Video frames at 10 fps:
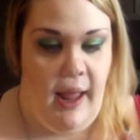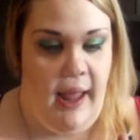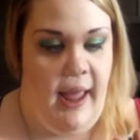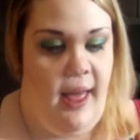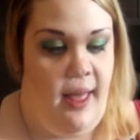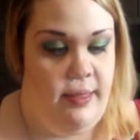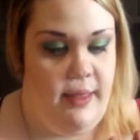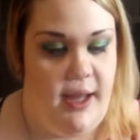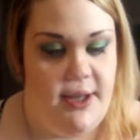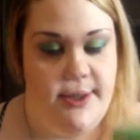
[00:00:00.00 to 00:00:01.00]
and
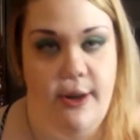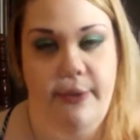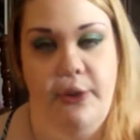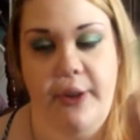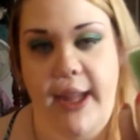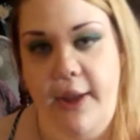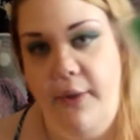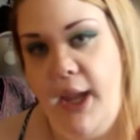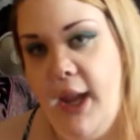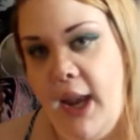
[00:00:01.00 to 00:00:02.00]
the starfruit
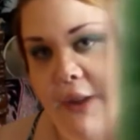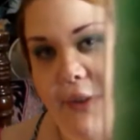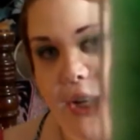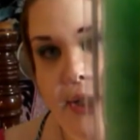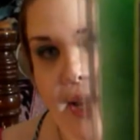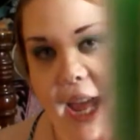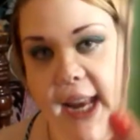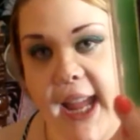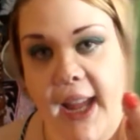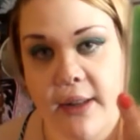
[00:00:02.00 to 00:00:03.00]
kiwi and I've actually had
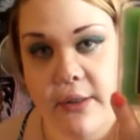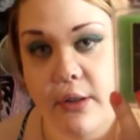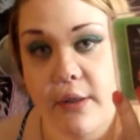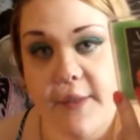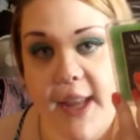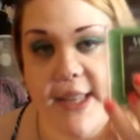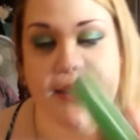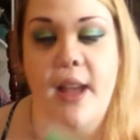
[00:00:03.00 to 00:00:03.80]
a candle of this